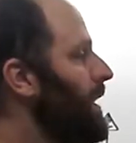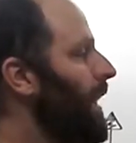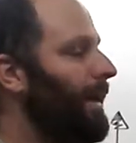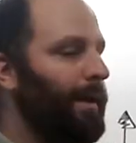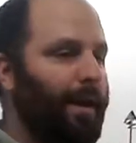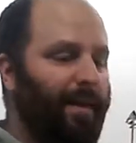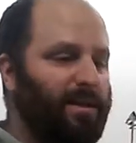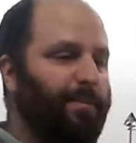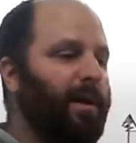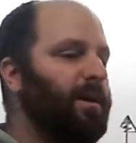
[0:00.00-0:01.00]
And again, that's
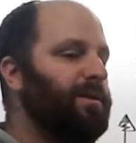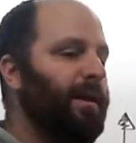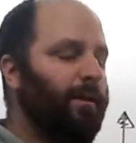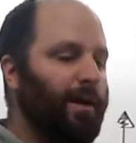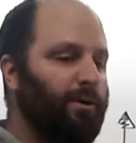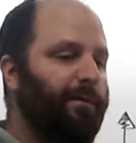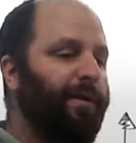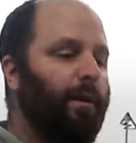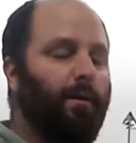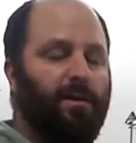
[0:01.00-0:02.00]
because the electric
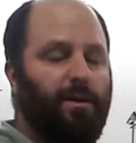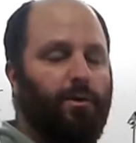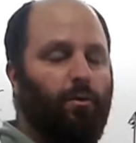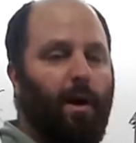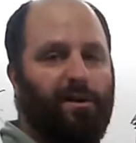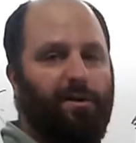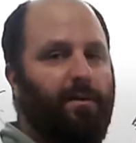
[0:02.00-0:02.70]
field is the direction